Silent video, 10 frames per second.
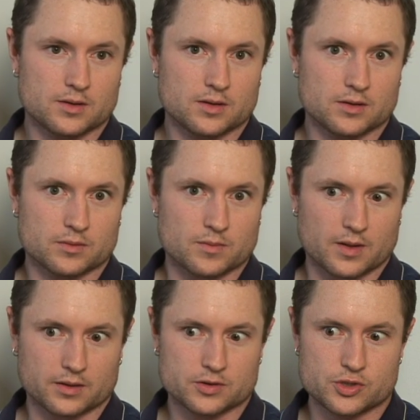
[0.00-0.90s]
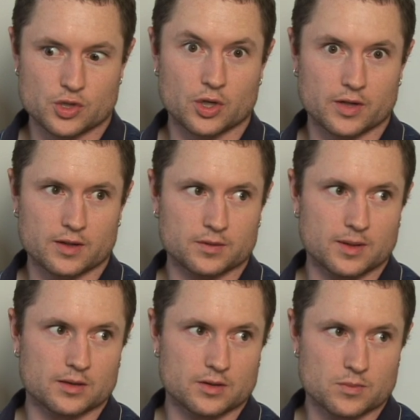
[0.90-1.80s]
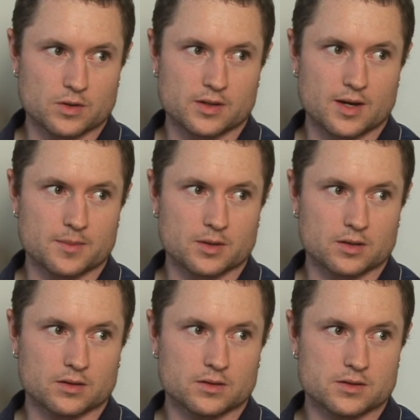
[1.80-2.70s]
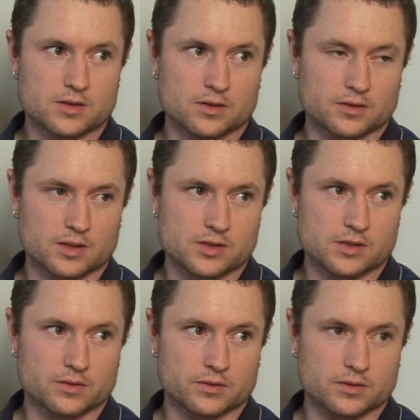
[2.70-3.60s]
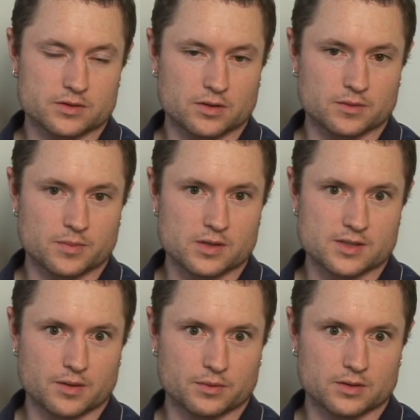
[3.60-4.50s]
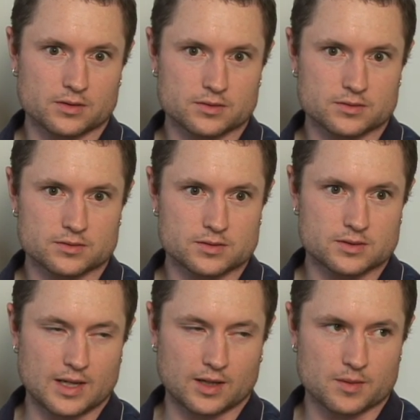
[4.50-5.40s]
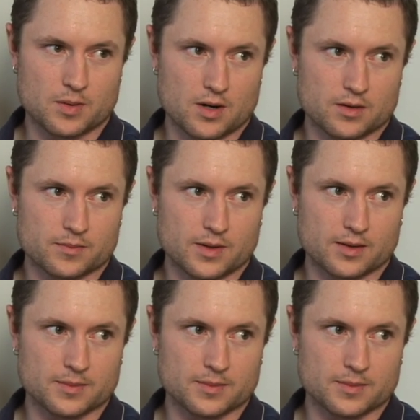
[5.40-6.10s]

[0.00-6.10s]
you make sure that you spend a little more time on certain issues or certain parts that were taken apart by the